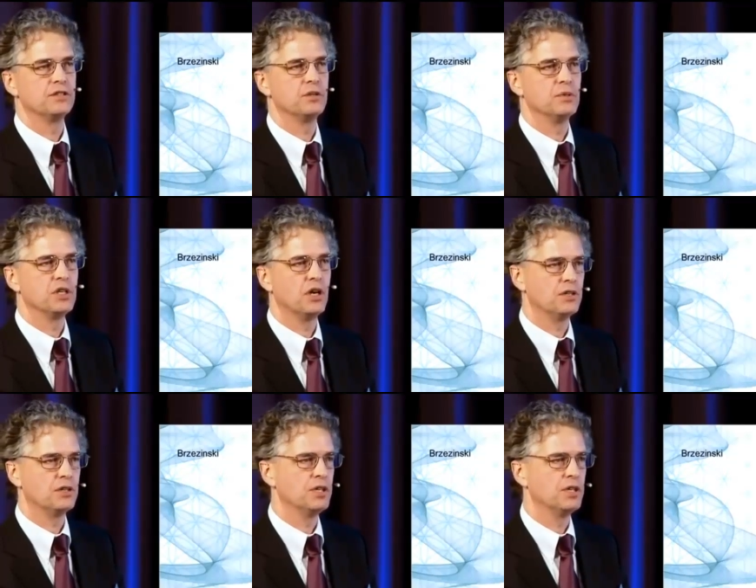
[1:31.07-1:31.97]
Jimmy
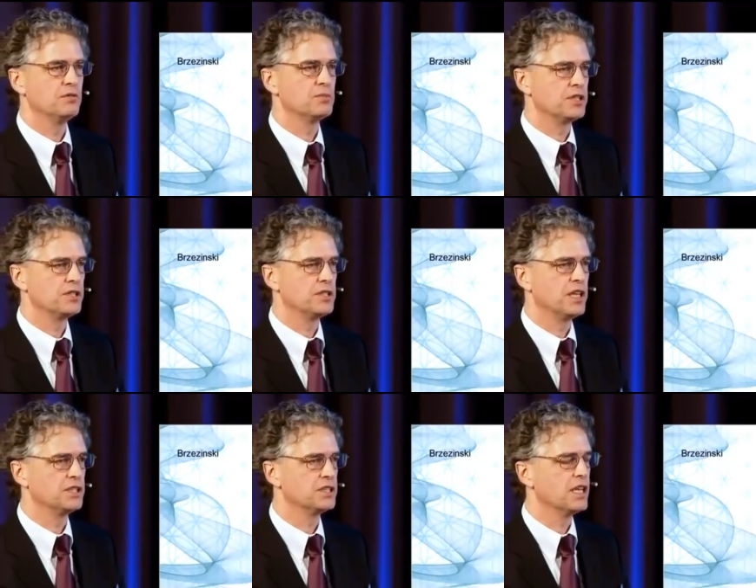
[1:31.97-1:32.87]
Carter when he was President of the
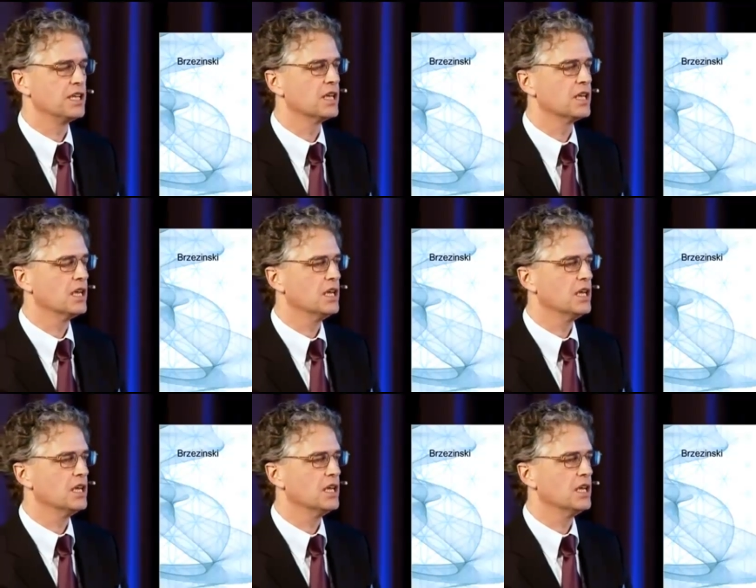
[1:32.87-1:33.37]
United States.